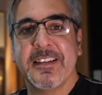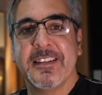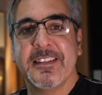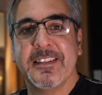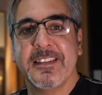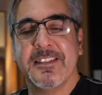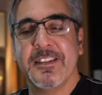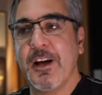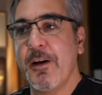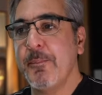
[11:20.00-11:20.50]

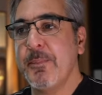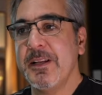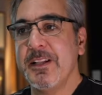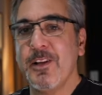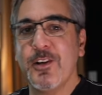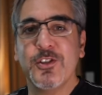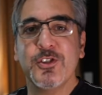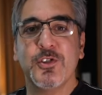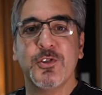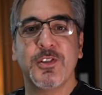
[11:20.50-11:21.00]
Does not
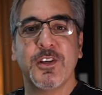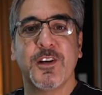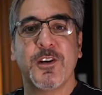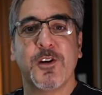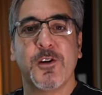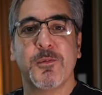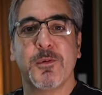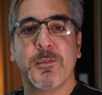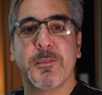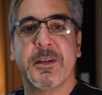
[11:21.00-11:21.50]
belong to the
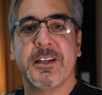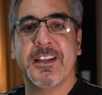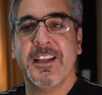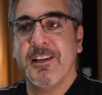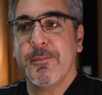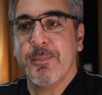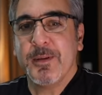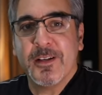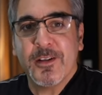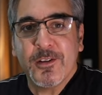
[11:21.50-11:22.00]
government.
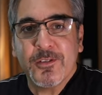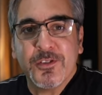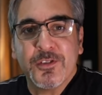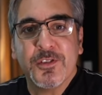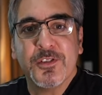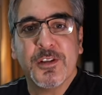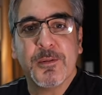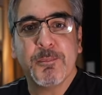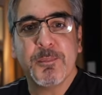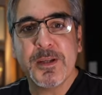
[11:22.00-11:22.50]
It belongs
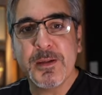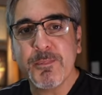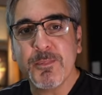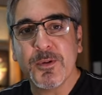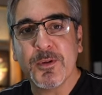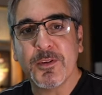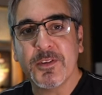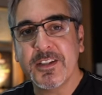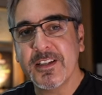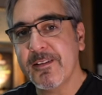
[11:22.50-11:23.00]
to the people.